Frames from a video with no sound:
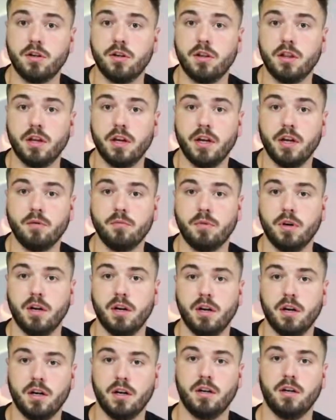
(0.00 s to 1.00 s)
a good thing,
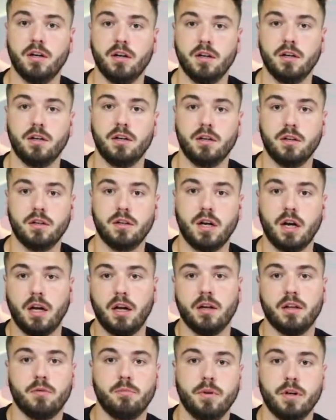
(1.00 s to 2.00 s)
but I
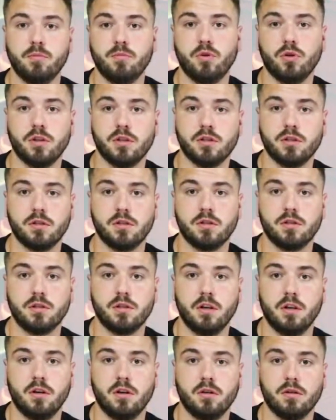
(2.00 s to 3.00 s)
like the big boys.
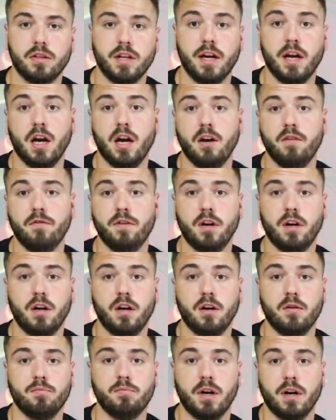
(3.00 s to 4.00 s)
So they have,
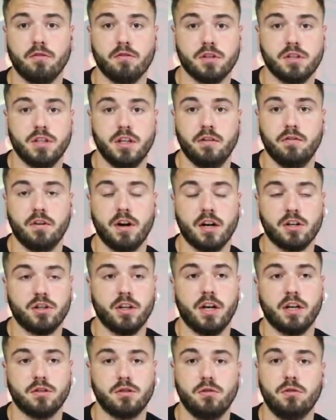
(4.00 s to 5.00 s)
my receiver
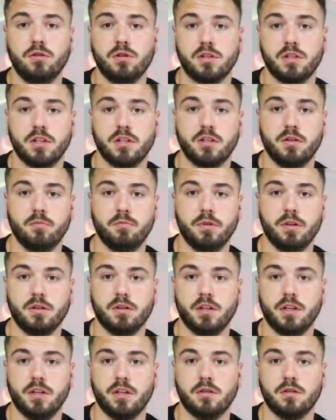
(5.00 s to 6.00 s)
actually has Google Assistant
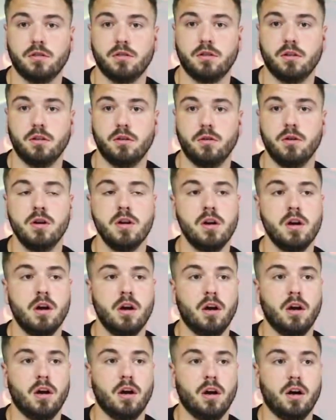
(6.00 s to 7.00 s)
built in, so
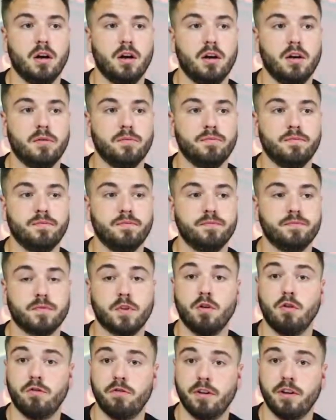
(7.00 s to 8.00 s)

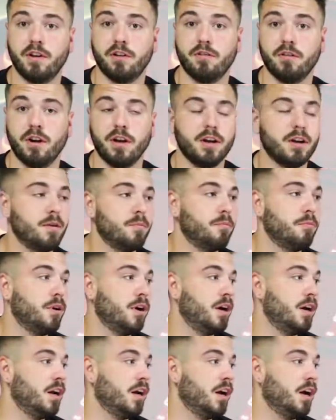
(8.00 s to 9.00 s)
go figure, right?
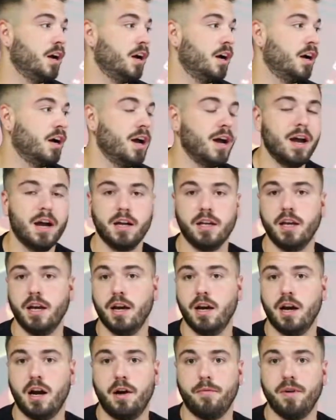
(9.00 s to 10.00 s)
But
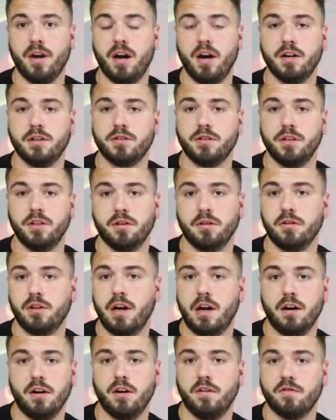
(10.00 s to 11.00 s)
yeah, I mean, honestly, they're
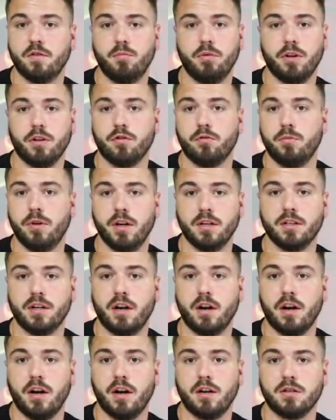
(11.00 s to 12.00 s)
loud enough to play through my
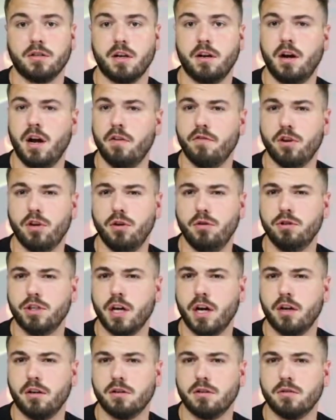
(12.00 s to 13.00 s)
entire house. I don't have a huge
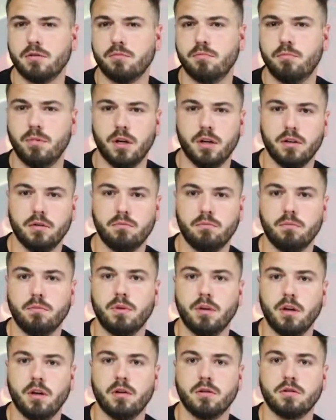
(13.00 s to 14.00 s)
house, but
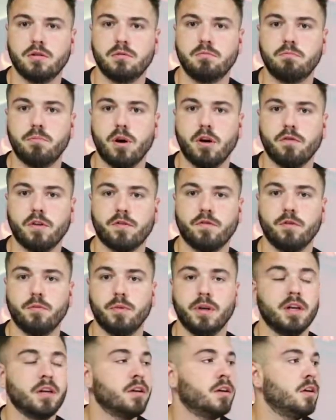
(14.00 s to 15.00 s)
you know, it's perfect for
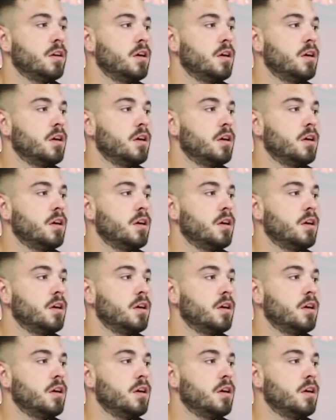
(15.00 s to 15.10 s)
me.